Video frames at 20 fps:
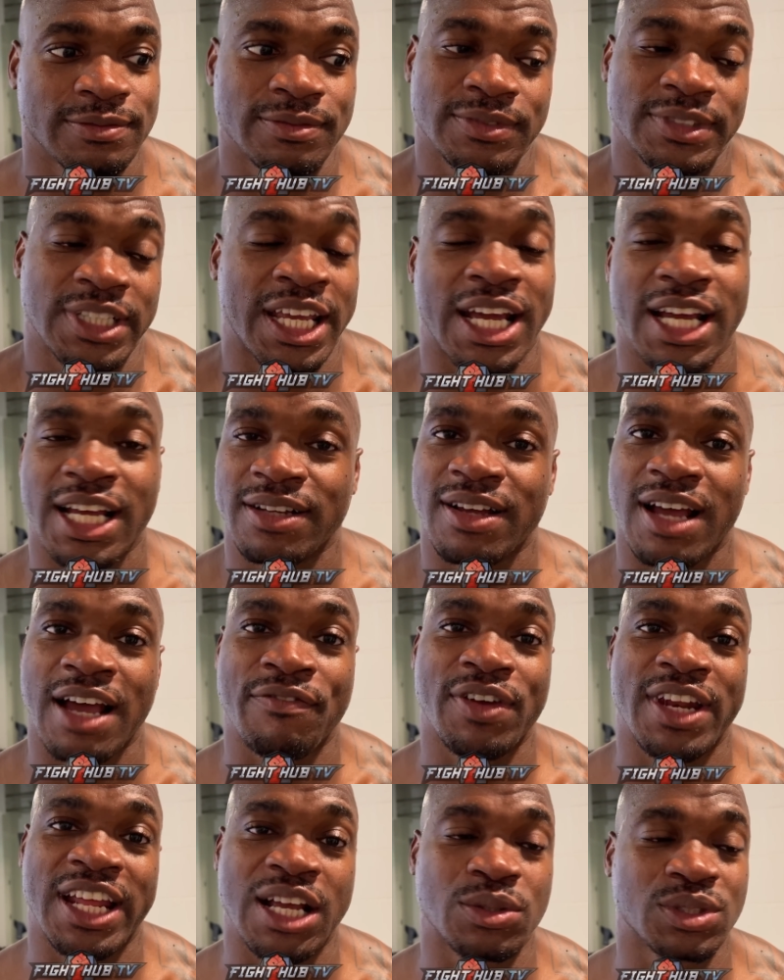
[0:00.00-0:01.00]
Yeah, I
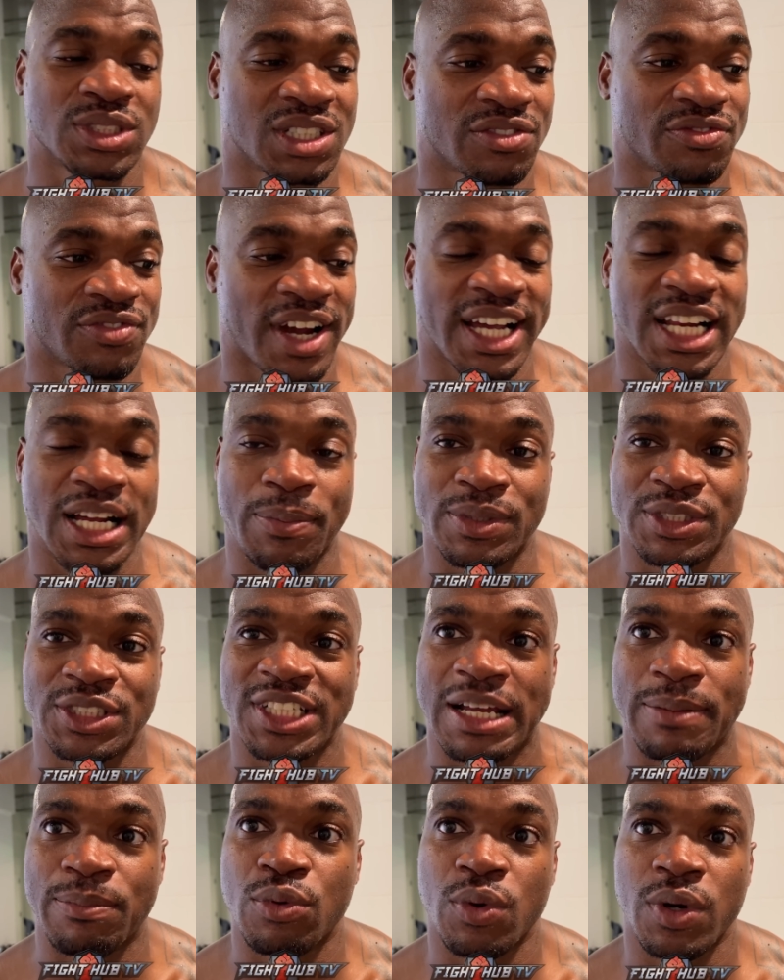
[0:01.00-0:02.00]
felt like it was a good fight up
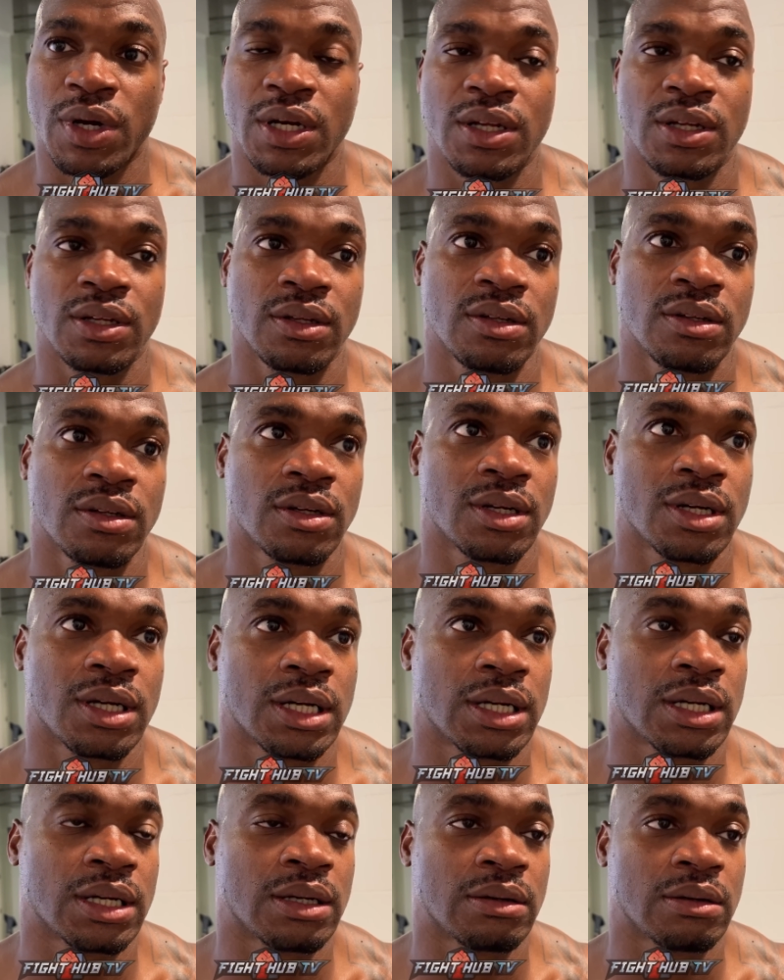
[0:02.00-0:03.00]
until that point.
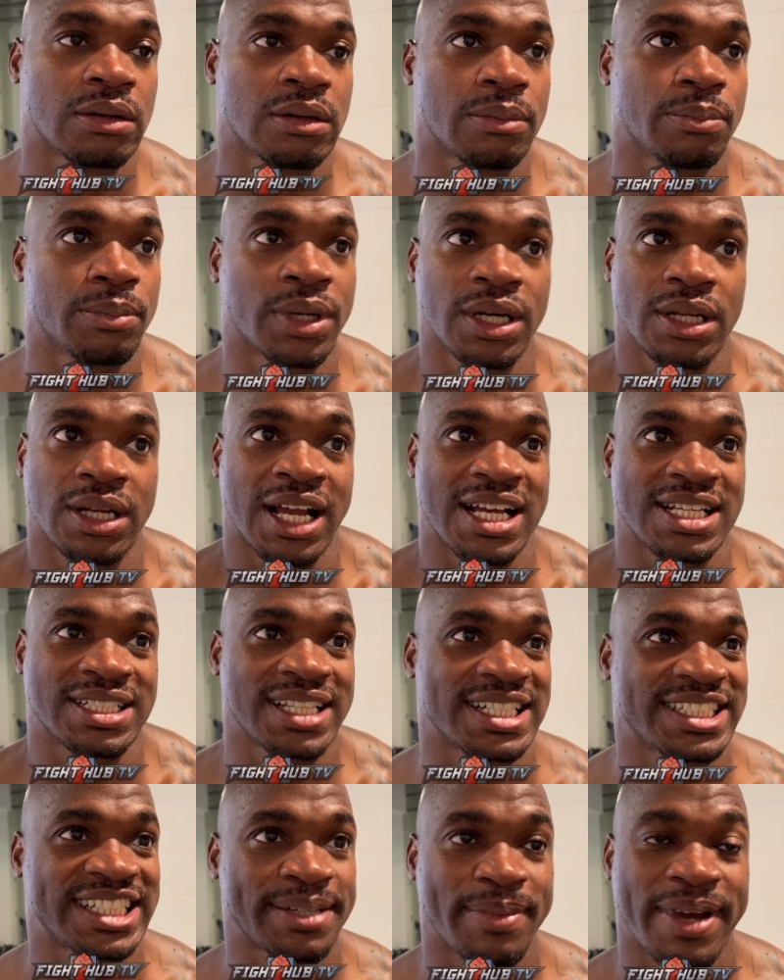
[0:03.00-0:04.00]
But like I
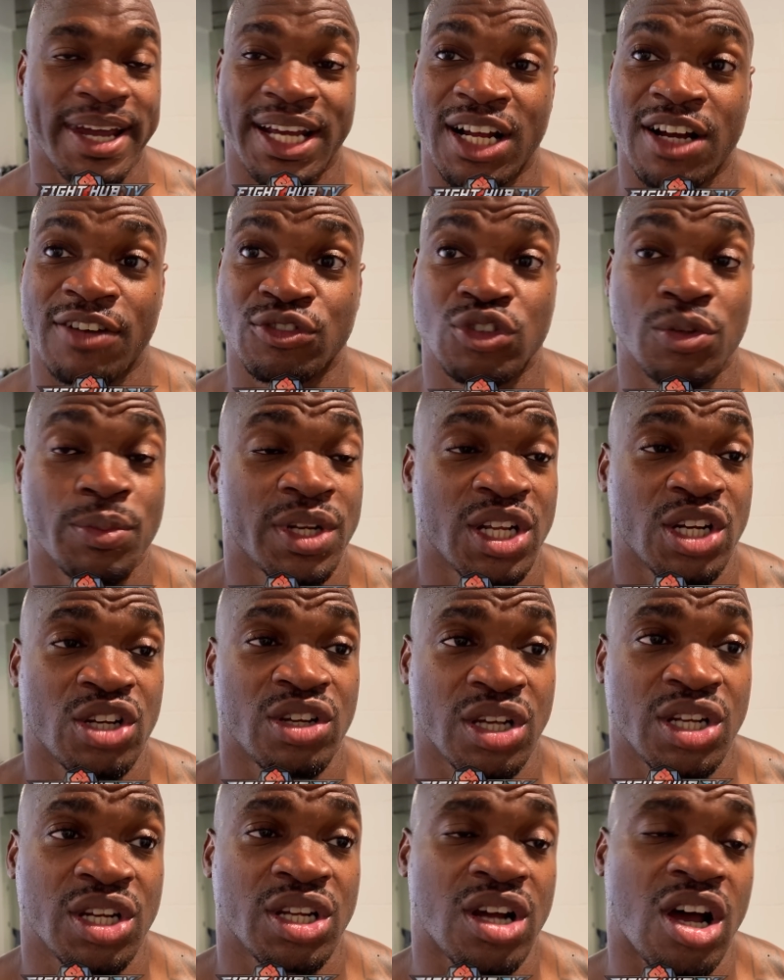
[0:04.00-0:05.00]
said, I'll take my hat off to him.
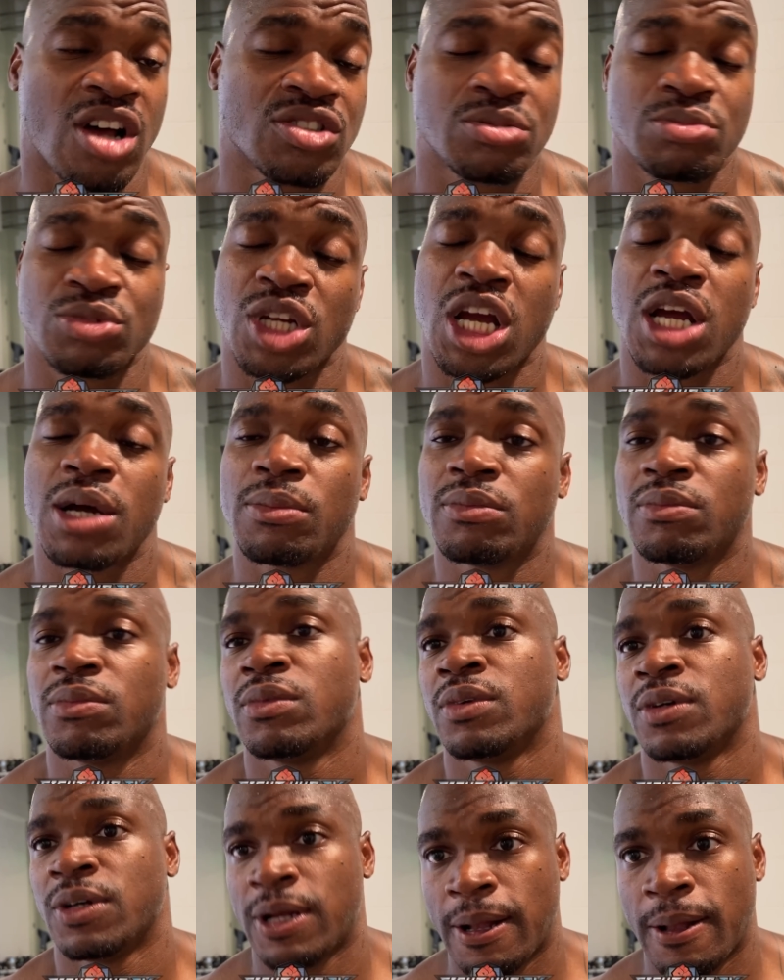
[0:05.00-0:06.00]
He did an awesome job.
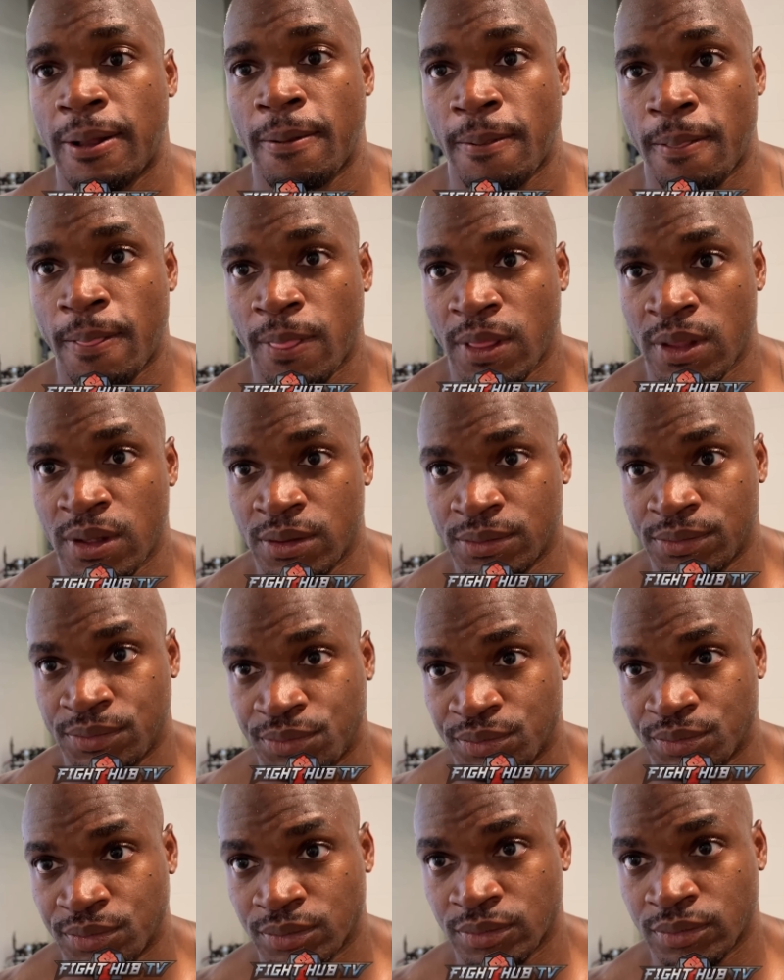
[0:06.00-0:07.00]
What do you think went wrong?
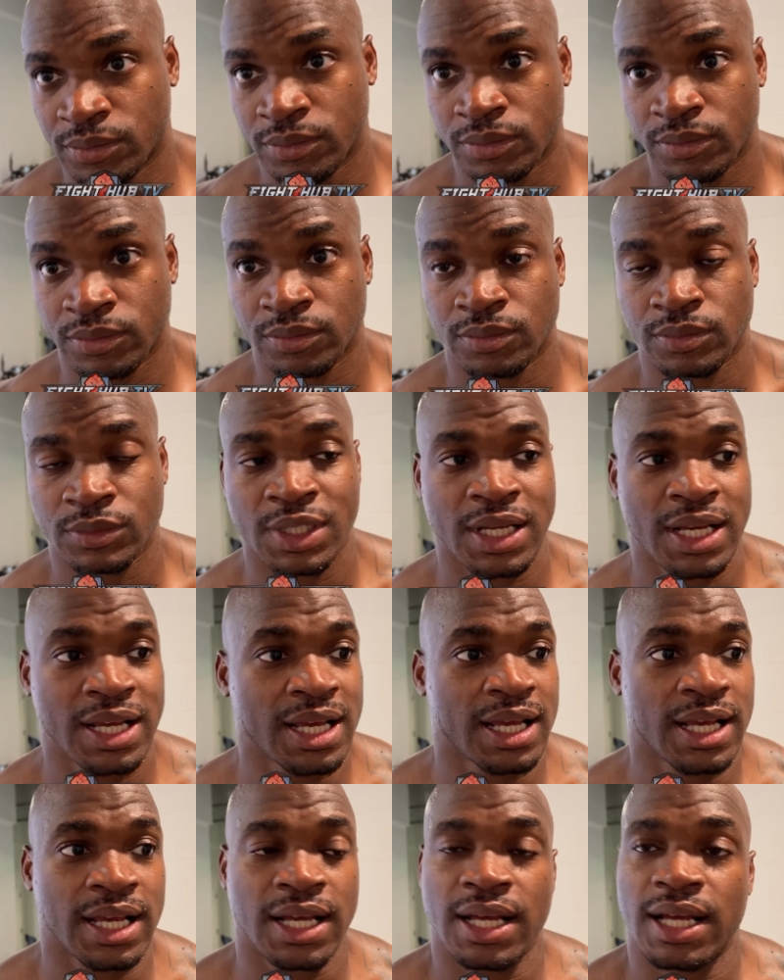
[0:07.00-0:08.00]
What
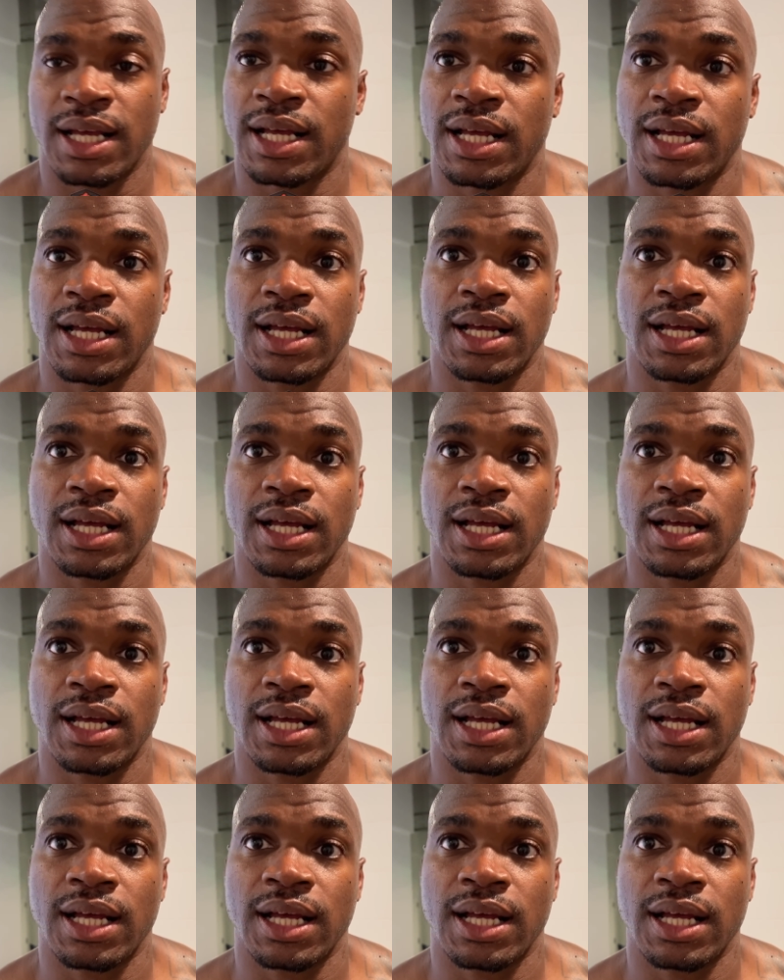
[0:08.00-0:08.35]
caused the knockout to